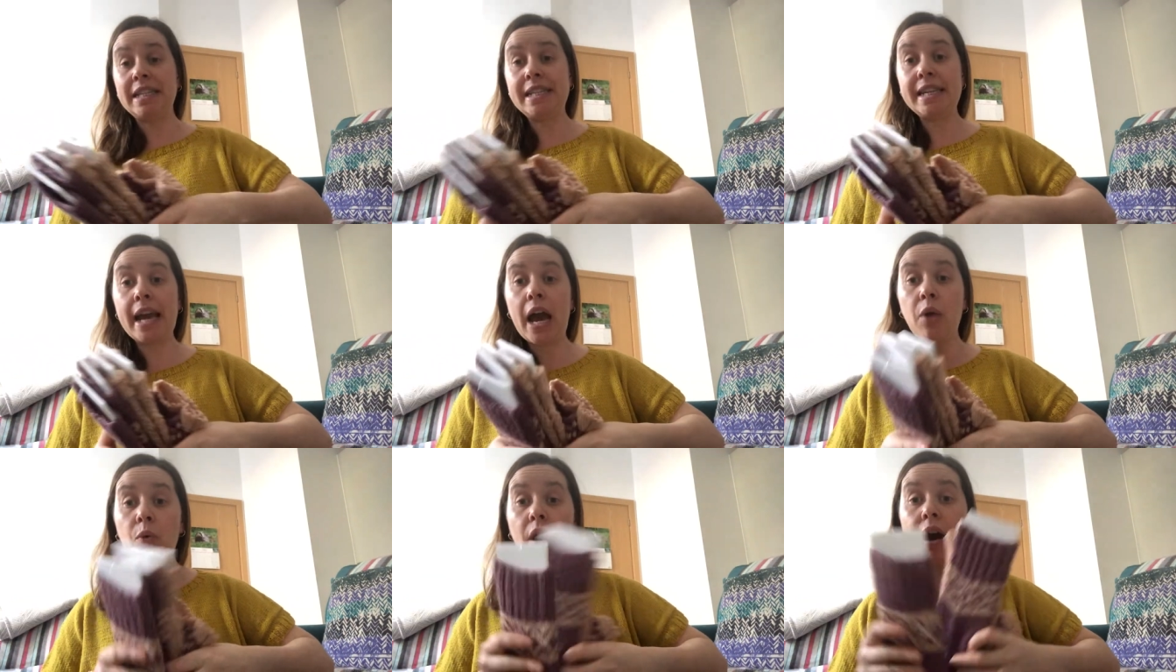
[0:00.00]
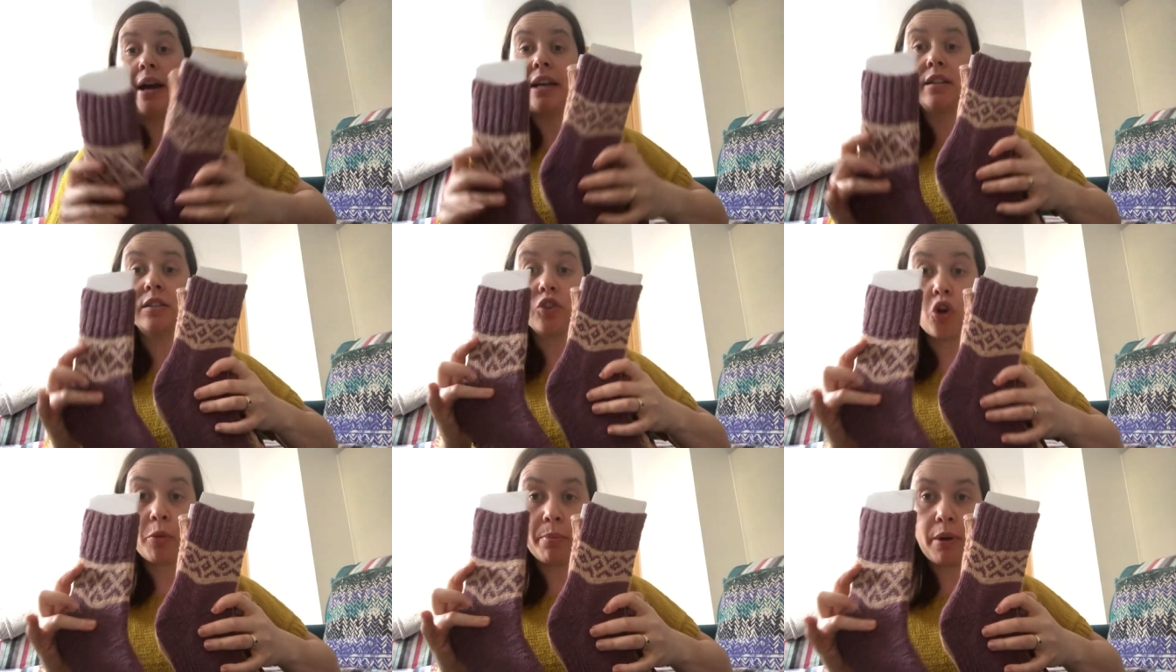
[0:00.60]
DIY
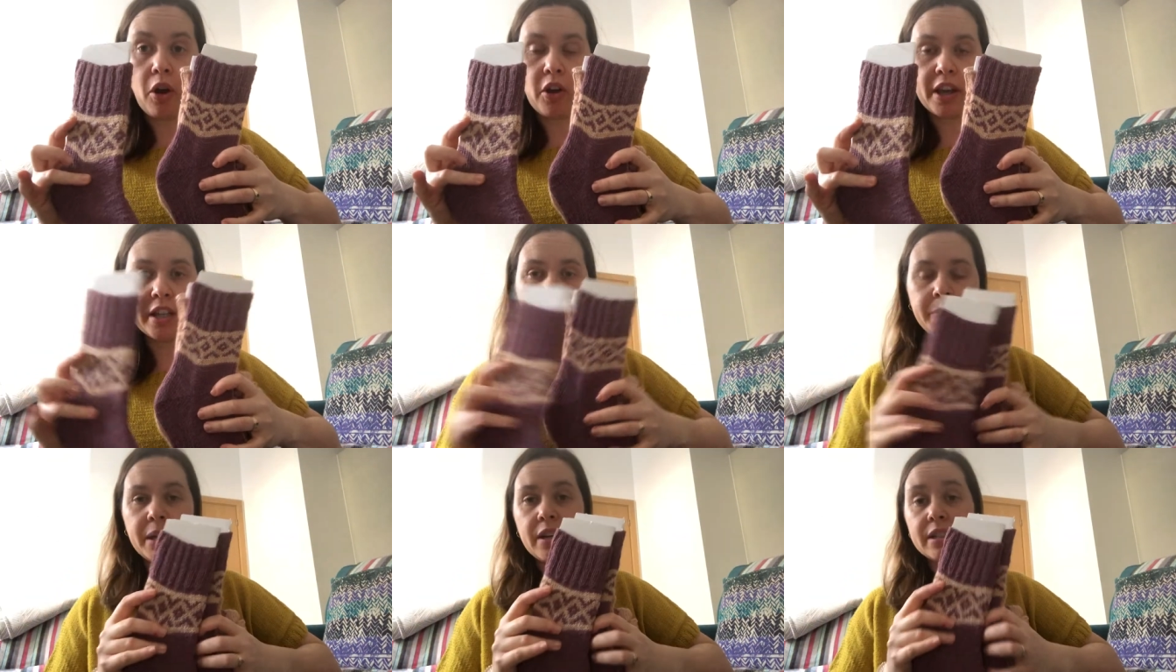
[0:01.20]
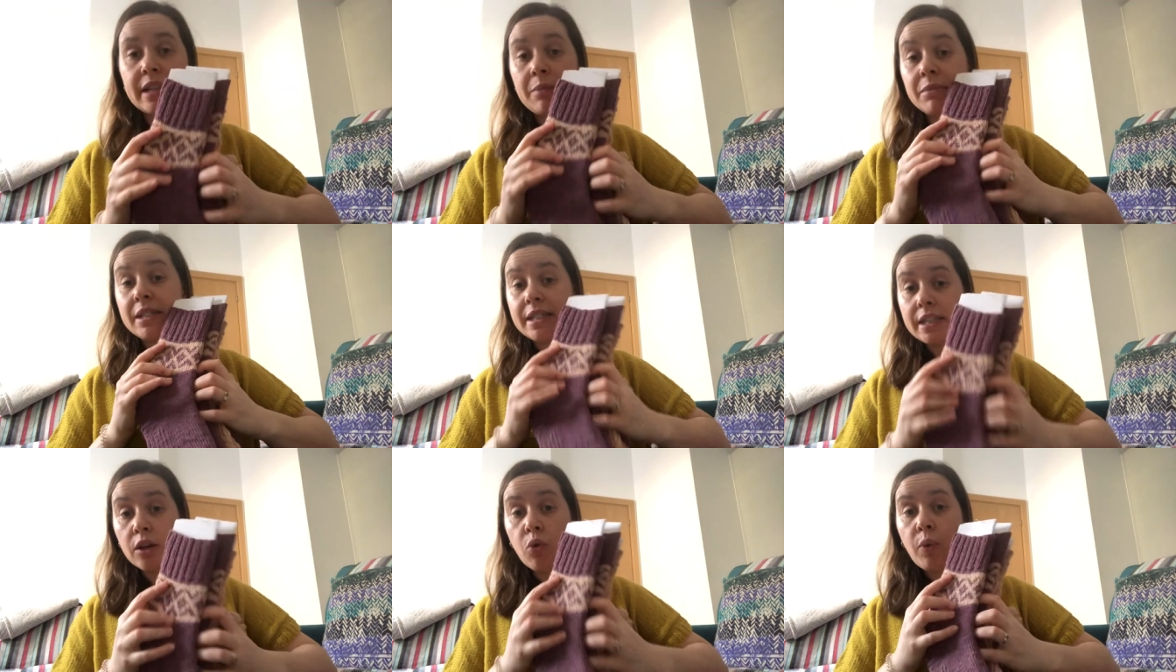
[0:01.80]
sock blockers because I'm
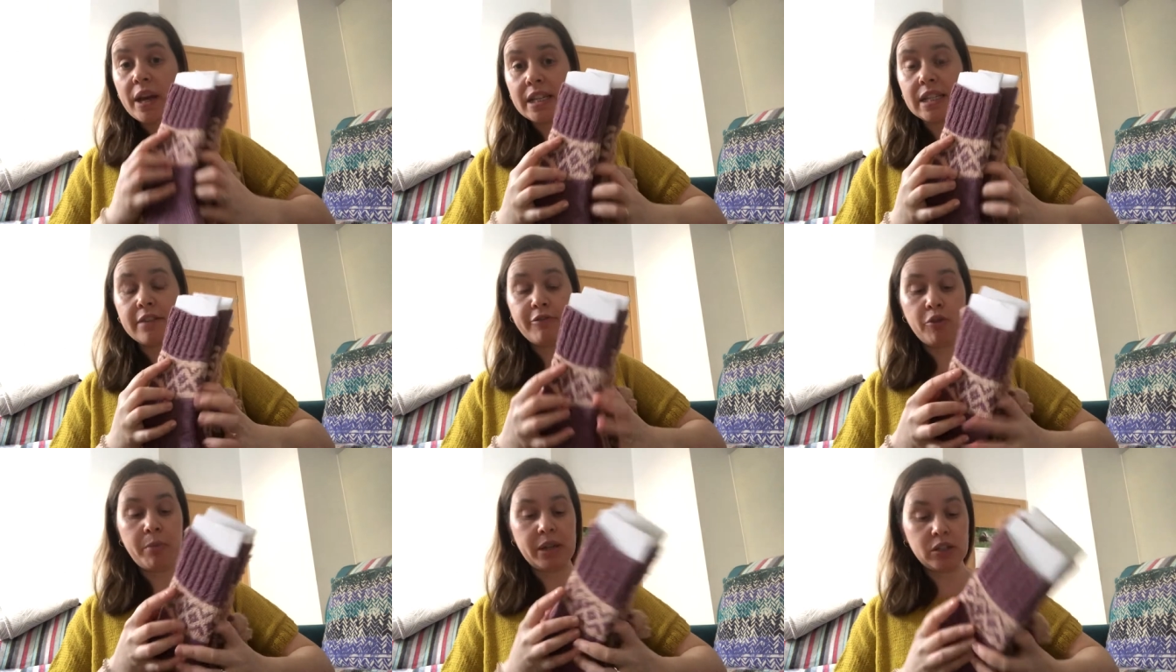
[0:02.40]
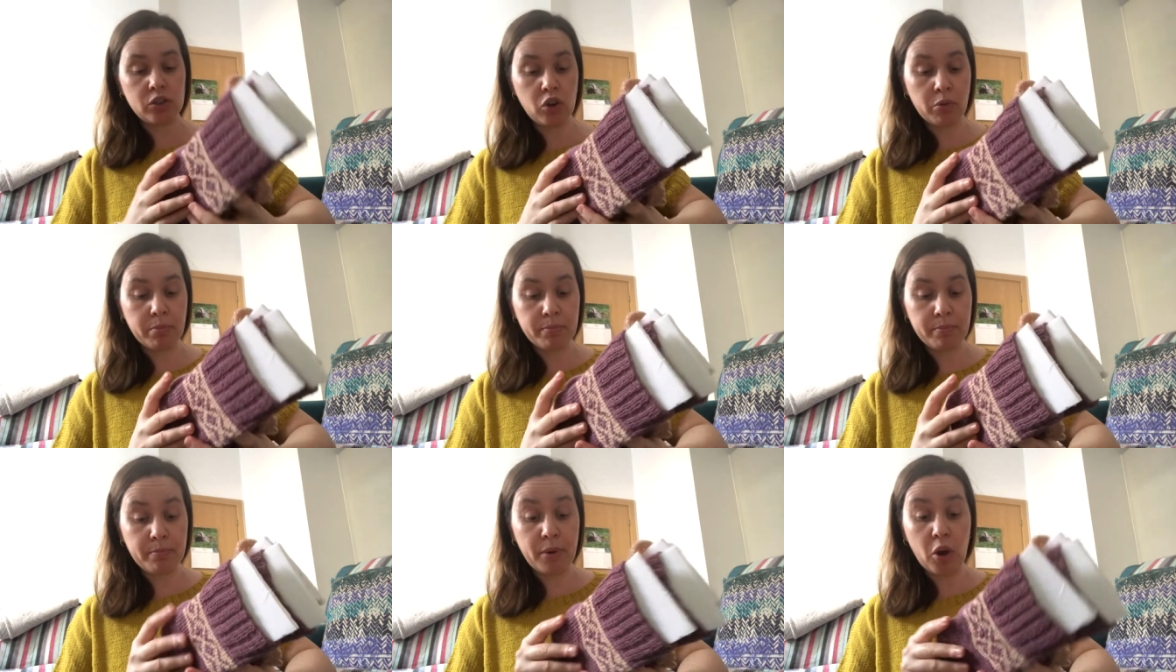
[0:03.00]
still waiting for my sock
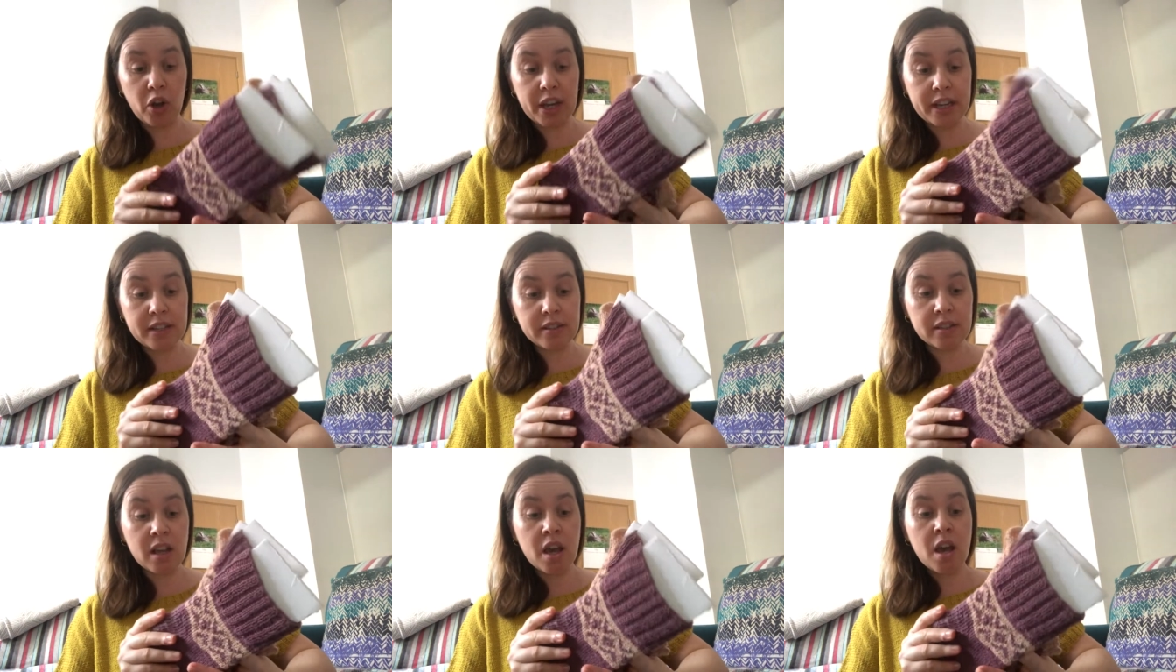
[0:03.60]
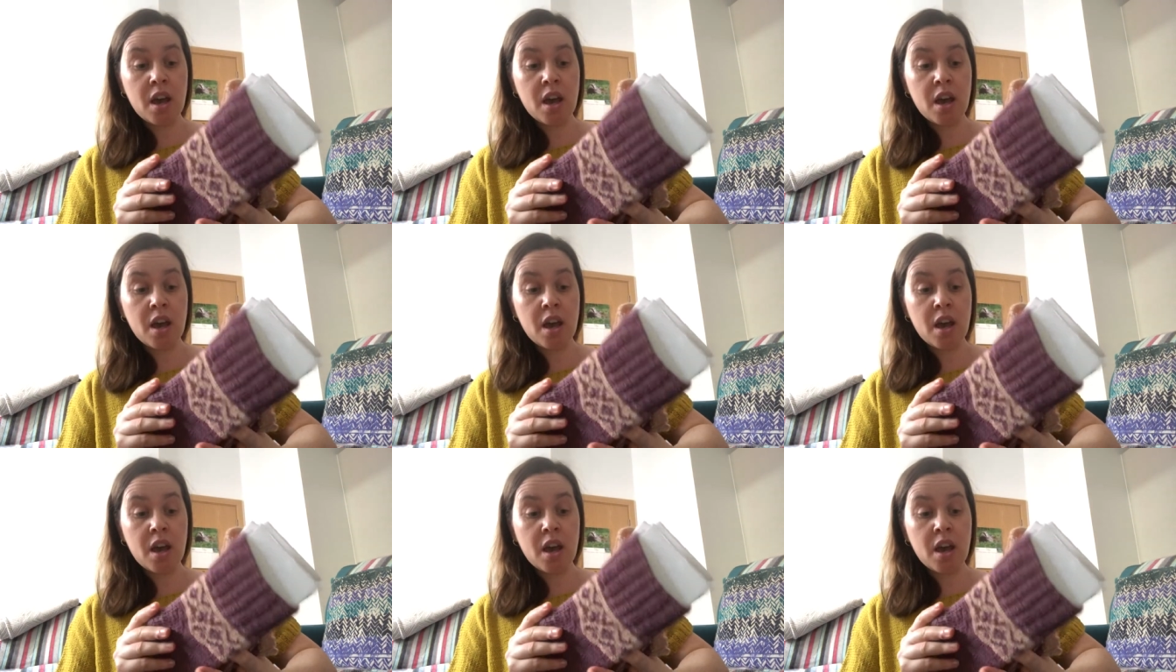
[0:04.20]
blockers.